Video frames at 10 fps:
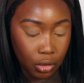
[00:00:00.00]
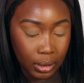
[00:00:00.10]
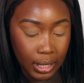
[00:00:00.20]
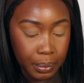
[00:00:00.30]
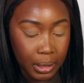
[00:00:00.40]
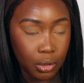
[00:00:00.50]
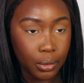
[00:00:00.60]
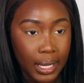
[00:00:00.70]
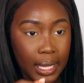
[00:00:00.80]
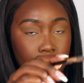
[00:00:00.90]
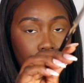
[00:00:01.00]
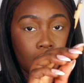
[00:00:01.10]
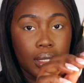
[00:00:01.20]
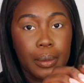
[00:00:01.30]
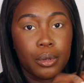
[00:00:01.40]
you dip into it and
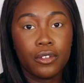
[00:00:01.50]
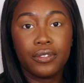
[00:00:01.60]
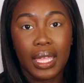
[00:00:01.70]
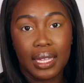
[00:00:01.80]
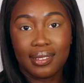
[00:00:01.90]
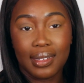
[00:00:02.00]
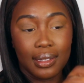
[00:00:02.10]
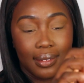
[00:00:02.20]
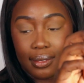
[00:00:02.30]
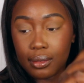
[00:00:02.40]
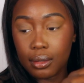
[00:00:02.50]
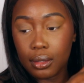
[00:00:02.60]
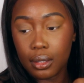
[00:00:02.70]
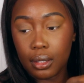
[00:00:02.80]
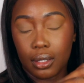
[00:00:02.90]
tap off the excess,
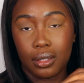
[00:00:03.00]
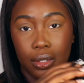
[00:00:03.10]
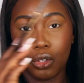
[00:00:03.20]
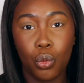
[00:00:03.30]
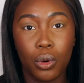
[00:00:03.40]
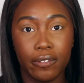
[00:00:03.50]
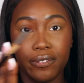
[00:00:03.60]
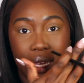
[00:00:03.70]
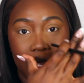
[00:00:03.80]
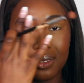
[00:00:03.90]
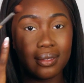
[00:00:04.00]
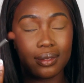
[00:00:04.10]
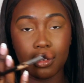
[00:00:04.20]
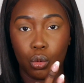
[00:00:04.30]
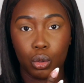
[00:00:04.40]
because you don't want flakes
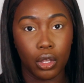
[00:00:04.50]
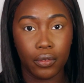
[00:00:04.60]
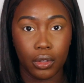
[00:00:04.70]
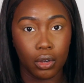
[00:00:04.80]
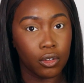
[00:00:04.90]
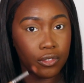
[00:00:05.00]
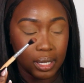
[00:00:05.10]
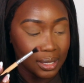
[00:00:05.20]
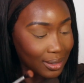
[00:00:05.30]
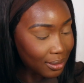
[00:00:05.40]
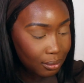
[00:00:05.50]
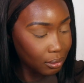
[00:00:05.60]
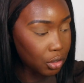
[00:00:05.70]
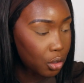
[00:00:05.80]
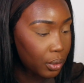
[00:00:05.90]
all over your face.
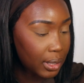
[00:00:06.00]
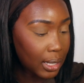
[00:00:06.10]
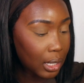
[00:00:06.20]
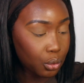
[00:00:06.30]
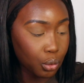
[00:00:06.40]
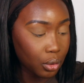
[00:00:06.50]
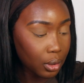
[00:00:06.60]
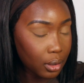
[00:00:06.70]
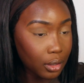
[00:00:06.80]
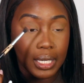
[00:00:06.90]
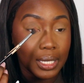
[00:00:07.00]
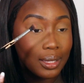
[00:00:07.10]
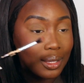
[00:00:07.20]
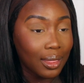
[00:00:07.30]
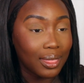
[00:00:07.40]
You don't want that at all. Fill
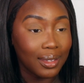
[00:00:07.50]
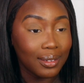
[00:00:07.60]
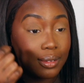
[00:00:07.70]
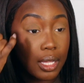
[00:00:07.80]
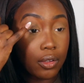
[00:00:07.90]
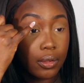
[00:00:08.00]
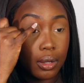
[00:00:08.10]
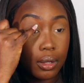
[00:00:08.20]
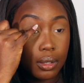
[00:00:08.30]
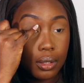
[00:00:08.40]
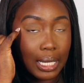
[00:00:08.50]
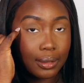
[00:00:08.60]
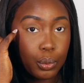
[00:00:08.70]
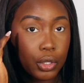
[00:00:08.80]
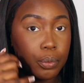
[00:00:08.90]
in this area.
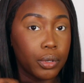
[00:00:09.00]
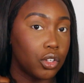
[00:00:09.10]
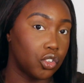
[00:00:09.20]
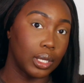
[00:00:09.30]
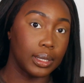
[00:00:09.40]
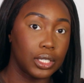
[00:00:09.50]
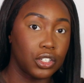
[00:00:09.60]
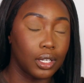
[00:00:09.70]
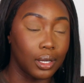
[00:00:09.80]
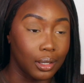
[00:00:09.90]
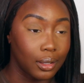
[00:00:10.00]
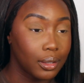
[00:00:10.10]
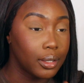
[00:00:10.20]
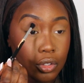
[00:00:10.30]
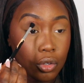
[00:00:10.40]
That's where you put your transition color.
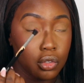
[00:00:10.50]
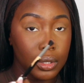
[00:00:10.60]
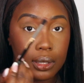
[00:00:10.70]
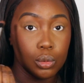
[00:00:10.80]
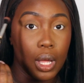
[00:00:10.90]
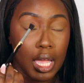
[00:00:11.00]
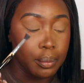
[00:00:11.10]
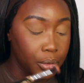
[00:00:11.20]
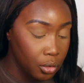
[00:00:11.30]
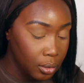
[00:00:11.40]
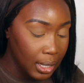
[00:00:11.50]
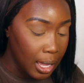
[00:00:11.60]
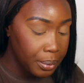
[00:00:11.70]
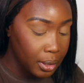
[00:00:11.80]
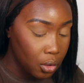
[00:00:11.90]
You don't just swipe, you
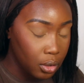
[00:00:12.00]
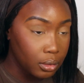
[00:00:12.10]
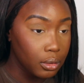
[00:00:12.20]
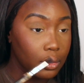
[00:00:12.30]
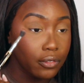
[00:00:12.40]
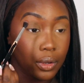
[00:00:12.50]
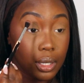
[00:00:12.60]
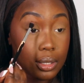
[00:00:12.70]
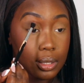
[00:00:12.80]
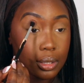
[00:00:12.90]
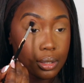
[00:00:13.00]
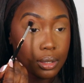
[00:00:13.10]
tap it on first,